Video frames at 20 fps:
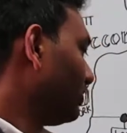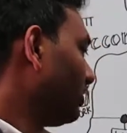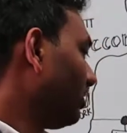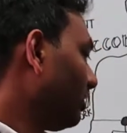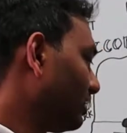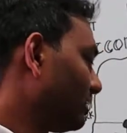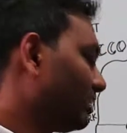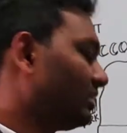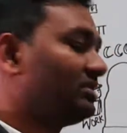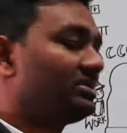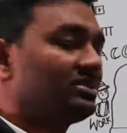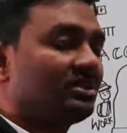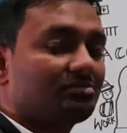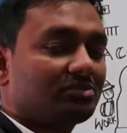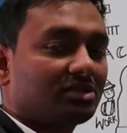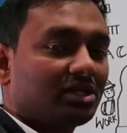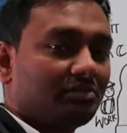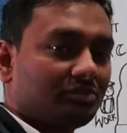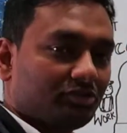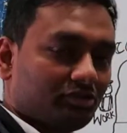not,
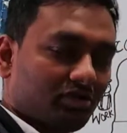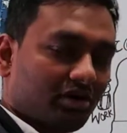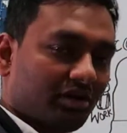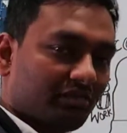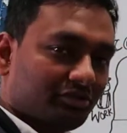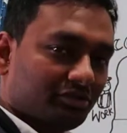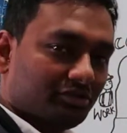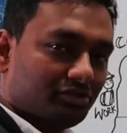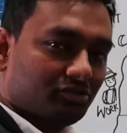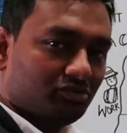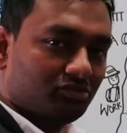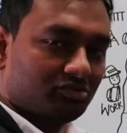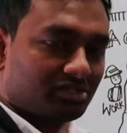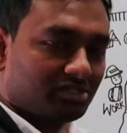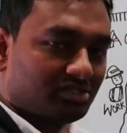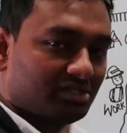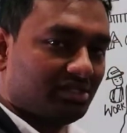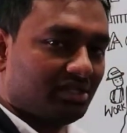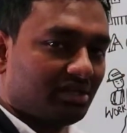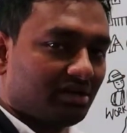sometimes you have to choose a
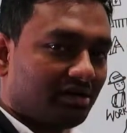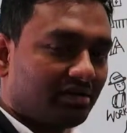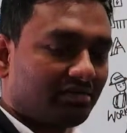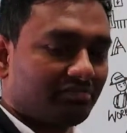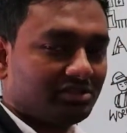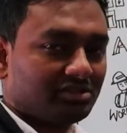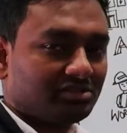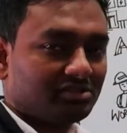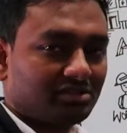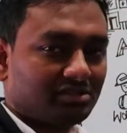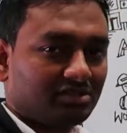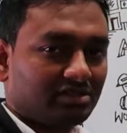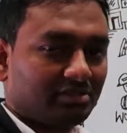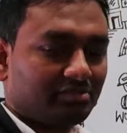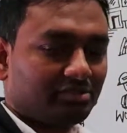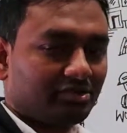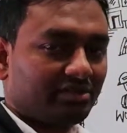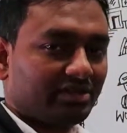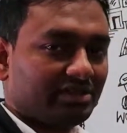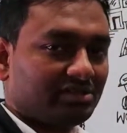TR, which is a
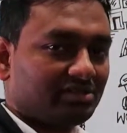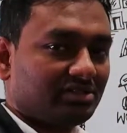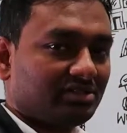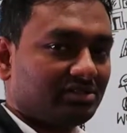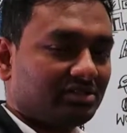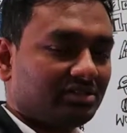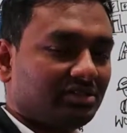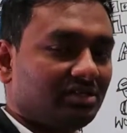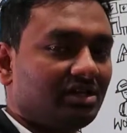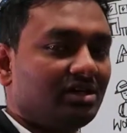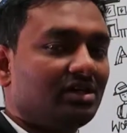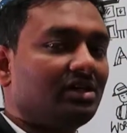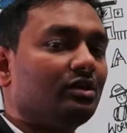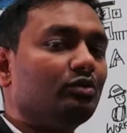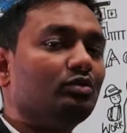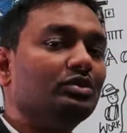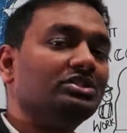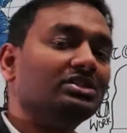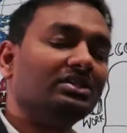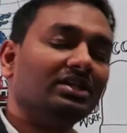temporary residency,
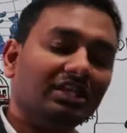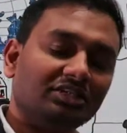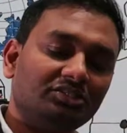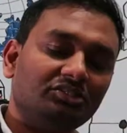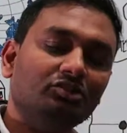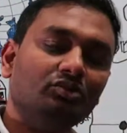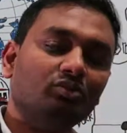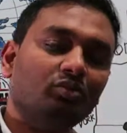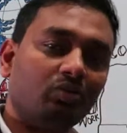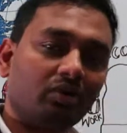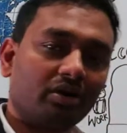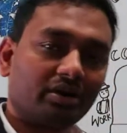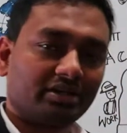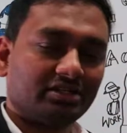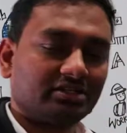which lets you work.